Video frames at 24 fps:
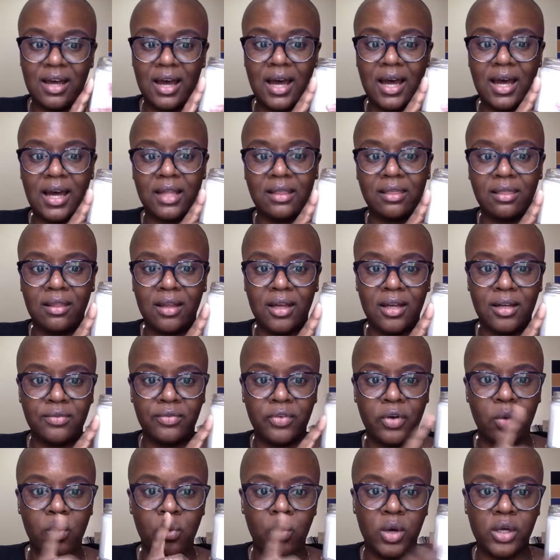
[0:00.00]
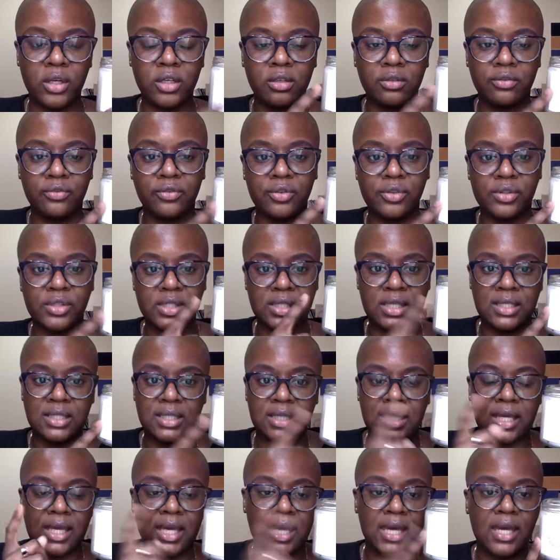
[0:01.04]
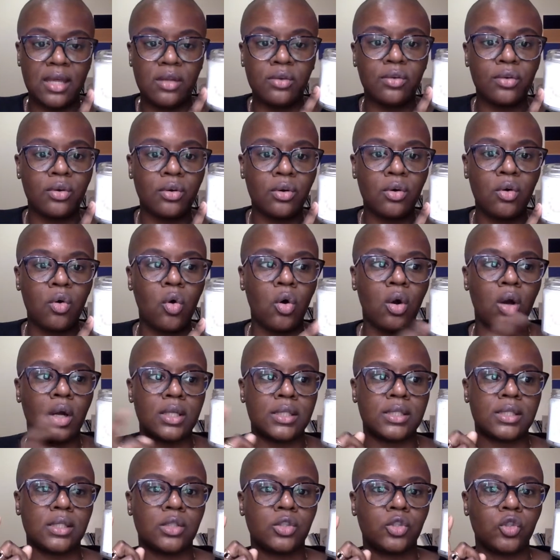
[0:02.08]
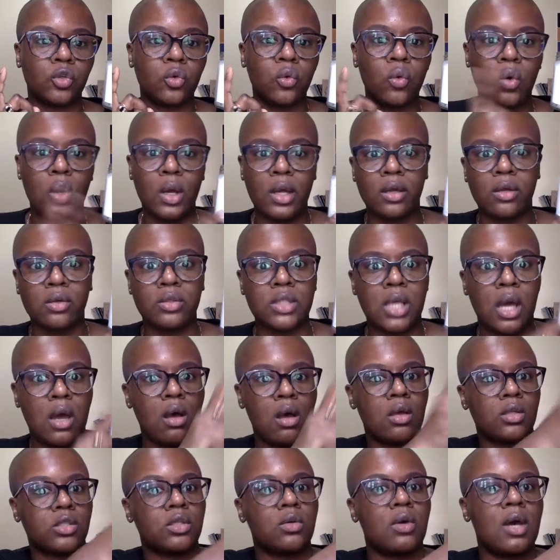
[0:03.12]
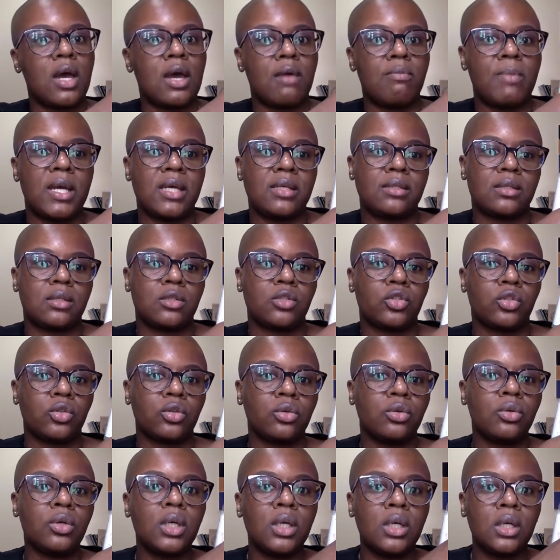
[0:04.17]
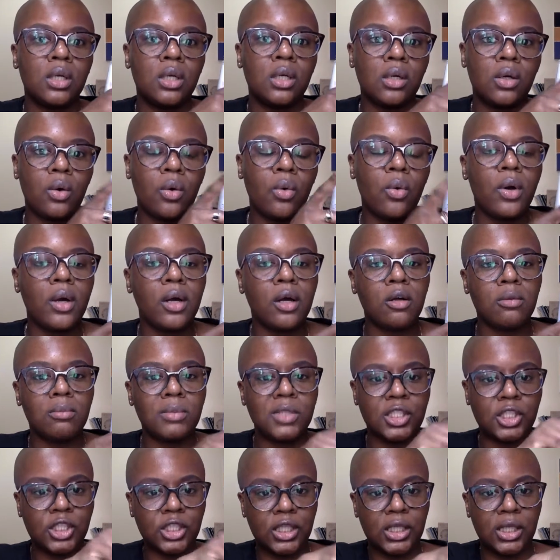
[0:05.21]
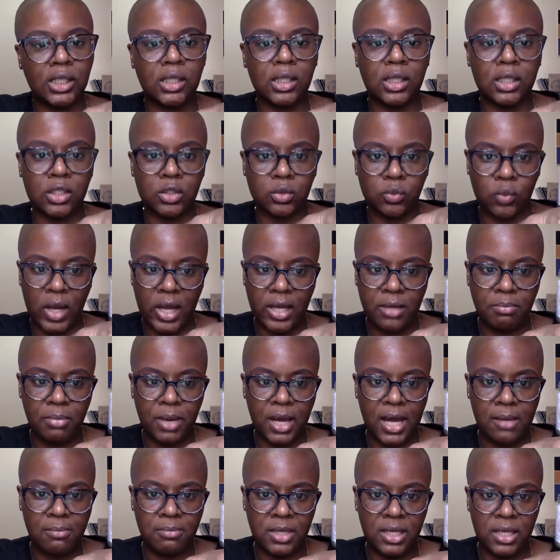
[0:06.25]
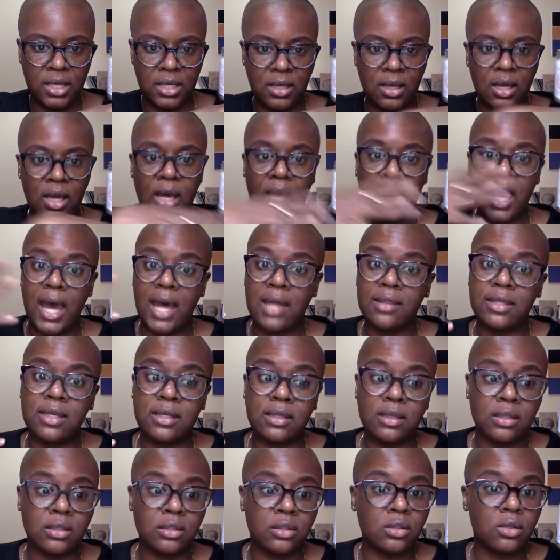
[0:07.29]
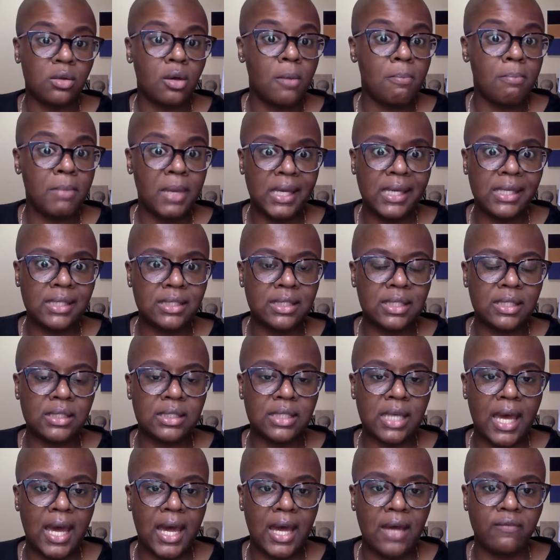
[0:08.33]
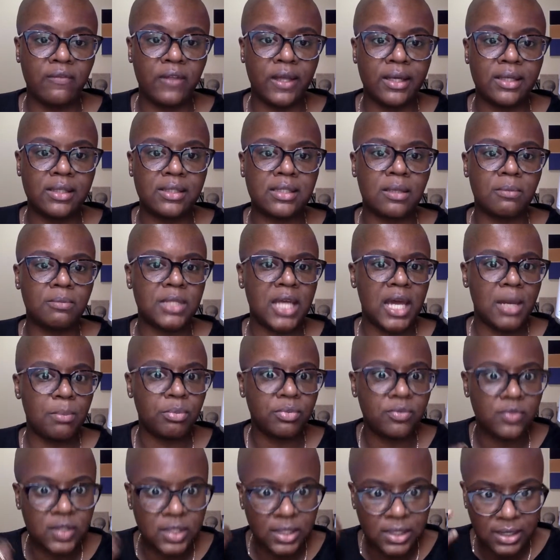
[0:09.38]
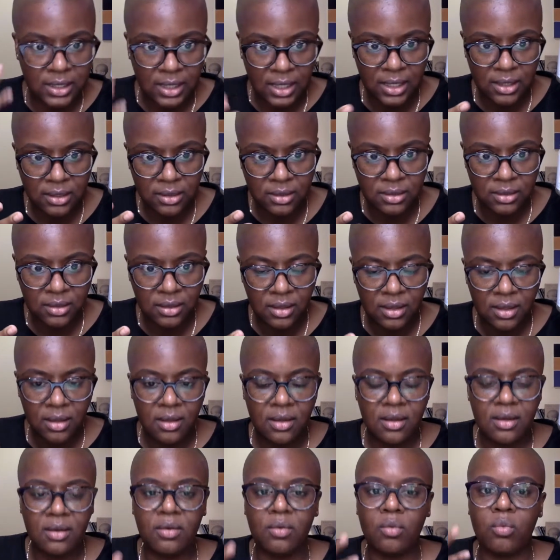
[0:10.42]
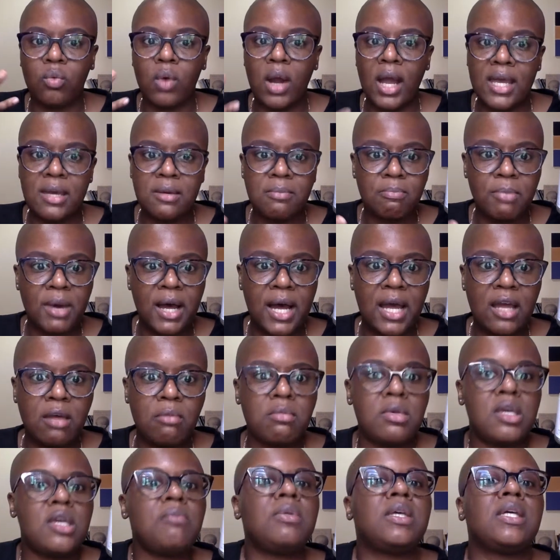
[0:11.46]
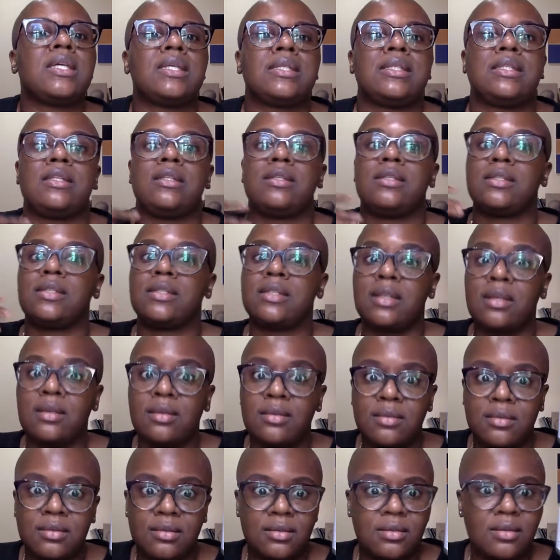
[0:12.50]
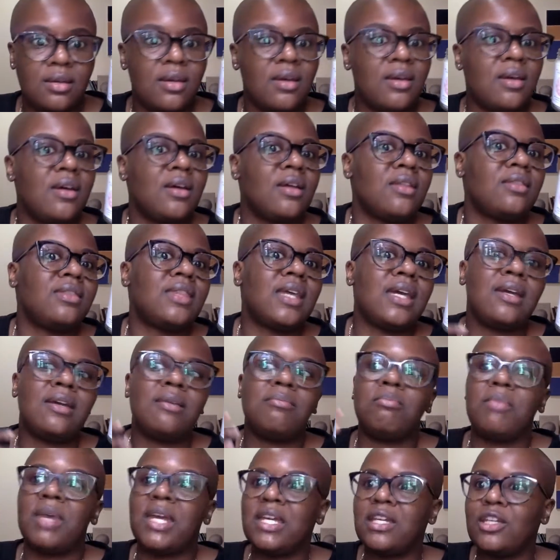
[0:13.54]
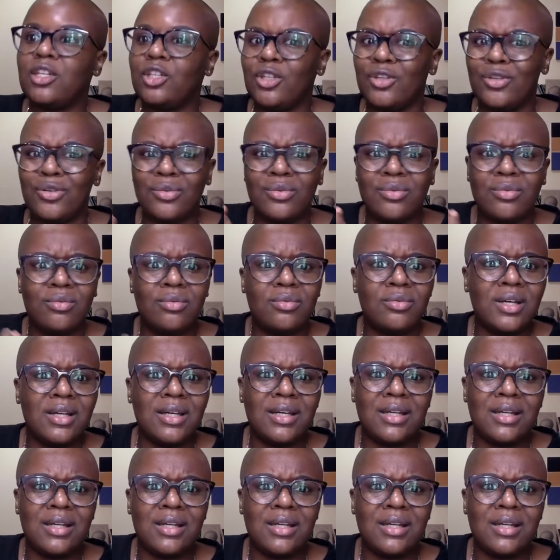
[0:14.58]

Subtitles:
I love a wonderful scented candle or essential oils. I also have my essential oil machine that is right by me. I think it's amazing to have like some type of scent right by me because the scents, they make you